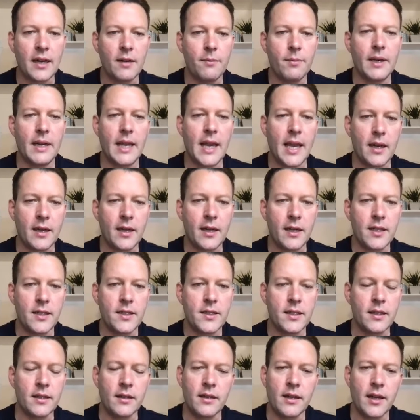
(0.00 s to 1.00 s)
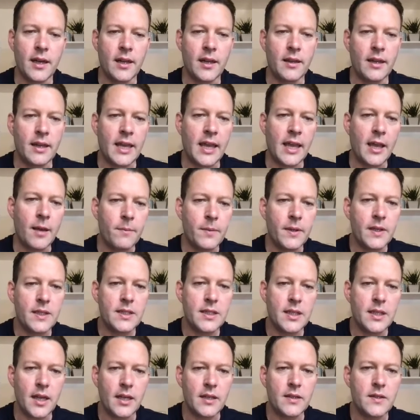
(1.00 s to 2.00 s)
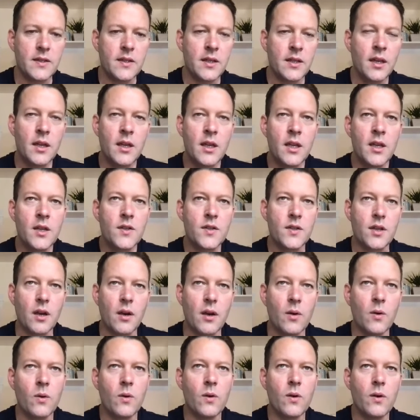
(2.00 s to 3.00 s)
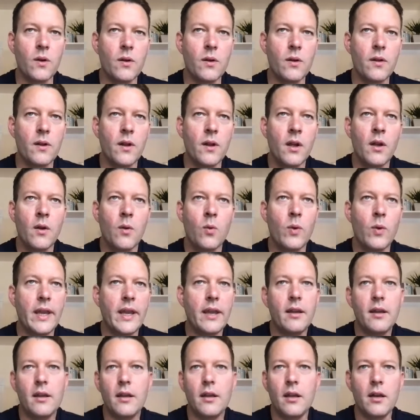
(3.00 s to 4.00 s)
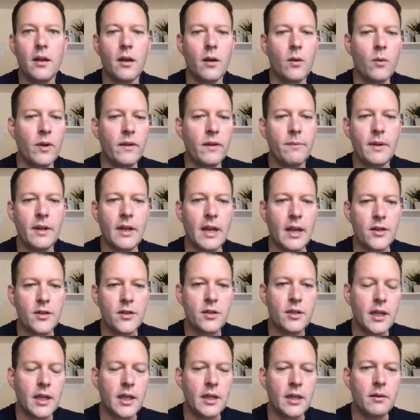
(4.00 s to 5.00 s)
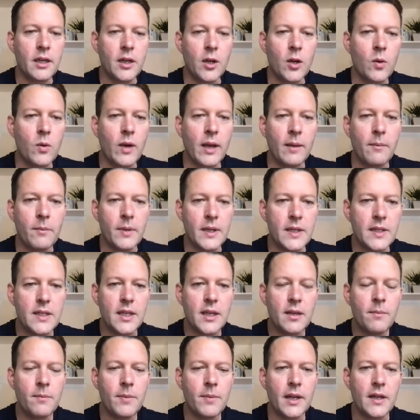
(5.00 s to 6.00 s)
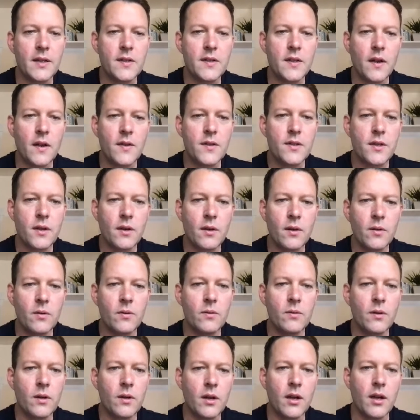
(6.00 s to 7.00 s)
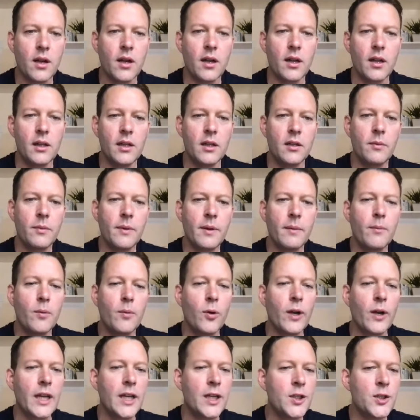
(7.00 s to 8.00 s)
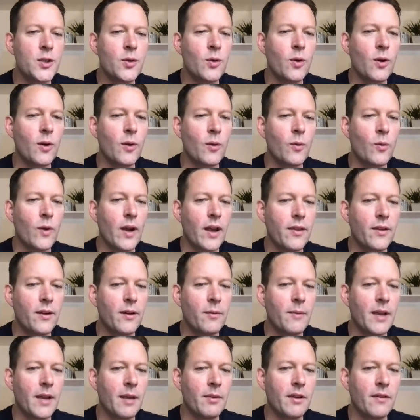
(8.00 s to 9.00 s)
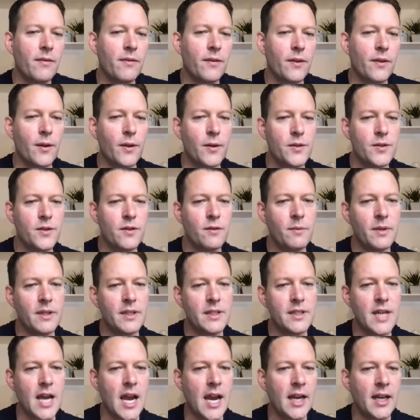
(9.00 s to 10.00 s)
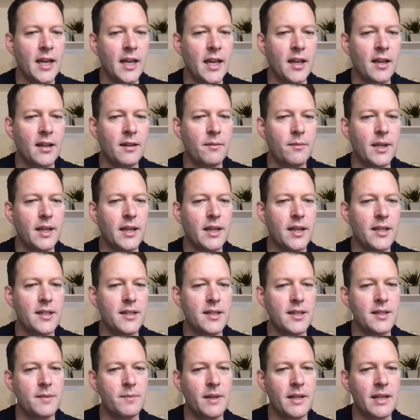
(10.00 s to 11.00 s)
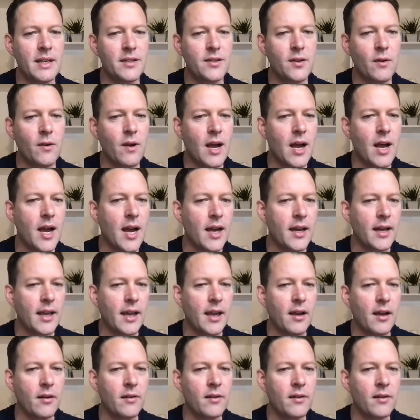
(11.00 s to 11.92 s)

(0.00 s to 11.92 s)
of bananas, and the camping sites. So we've been actually, quite busy, but it's also a little bit more indoor weather maybe for those who've been dining because it's been so hot out.